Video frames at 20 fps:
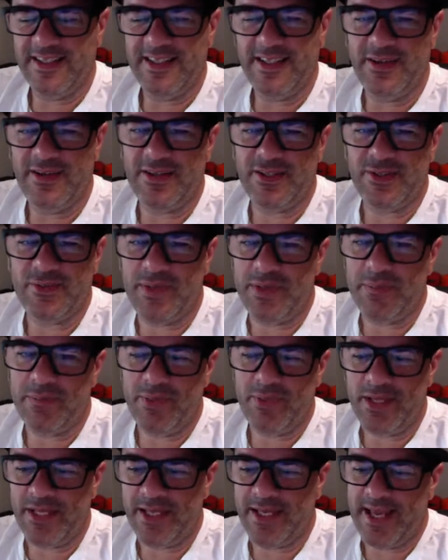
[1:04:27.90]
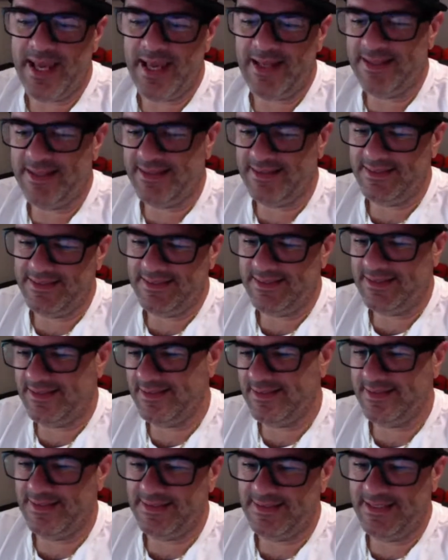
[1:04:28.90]
You're a sweet pretty cat.
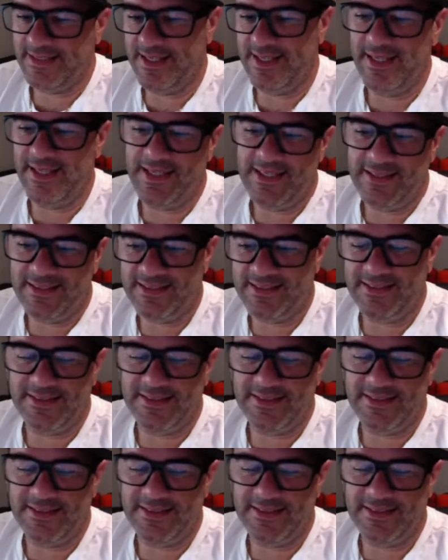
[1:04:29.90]
Hey.